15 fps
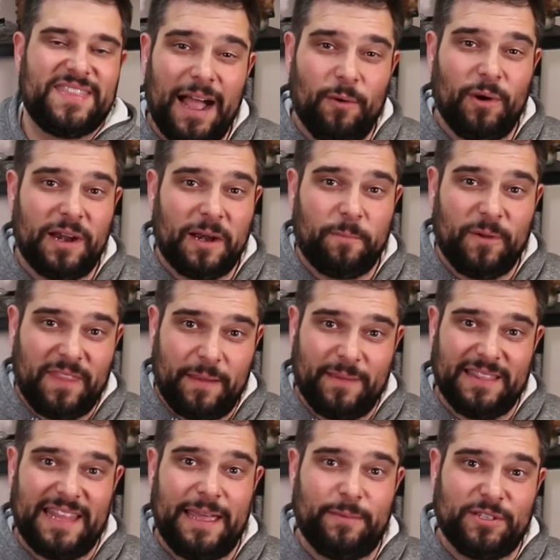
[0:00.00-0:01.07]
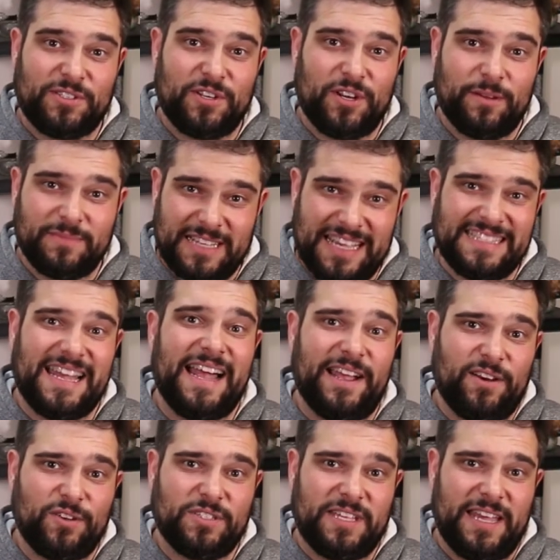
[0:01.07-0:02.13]
I wanted to put them in layman's terms as I
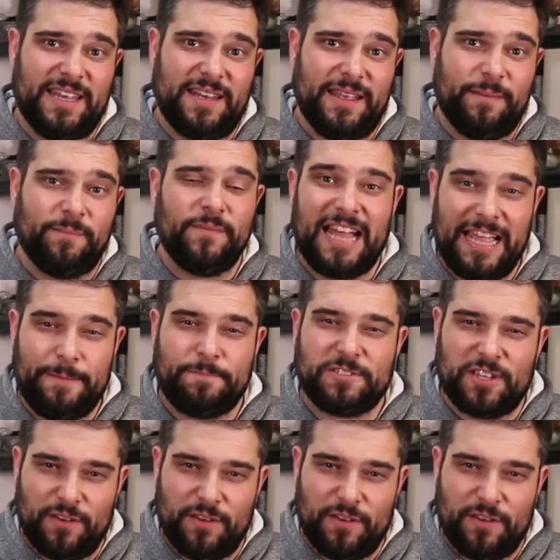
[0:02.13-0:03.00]
understand them. Types